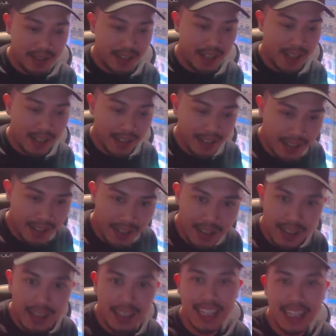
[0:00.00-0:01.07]
They're gonna
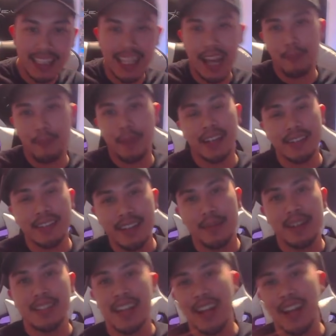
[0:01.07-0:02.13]
click that bitch
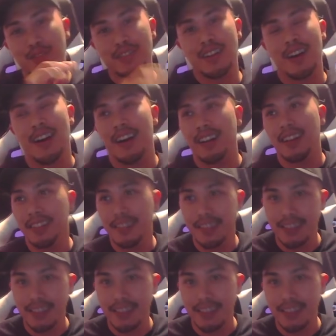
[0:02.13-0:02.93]
and my channel's gone.